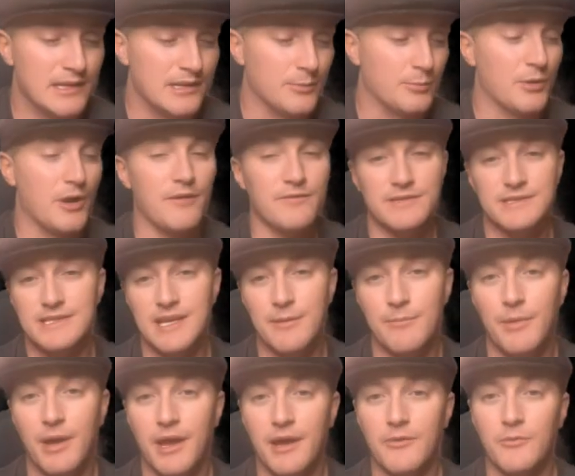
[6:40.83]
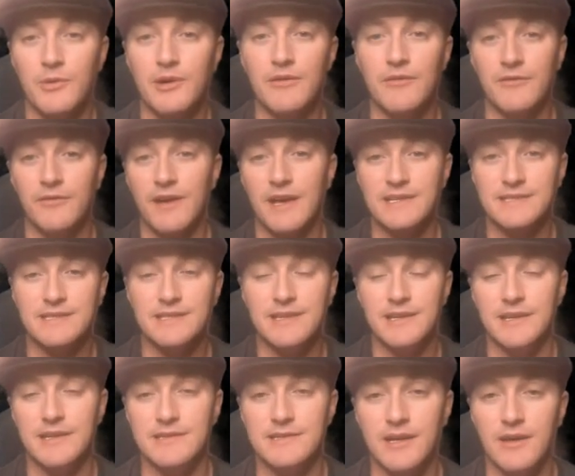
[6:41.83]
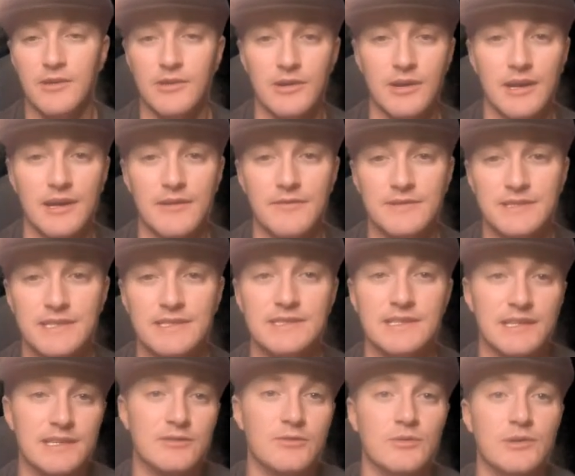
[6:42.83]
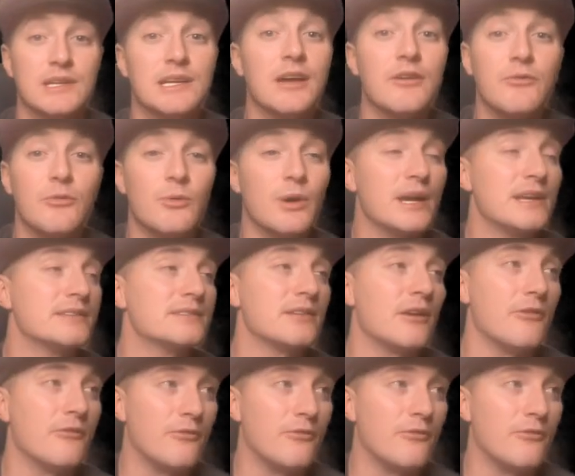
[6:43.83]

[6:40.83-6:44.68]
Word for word: the profits they make, reinvest it into other NFTs to do giveaways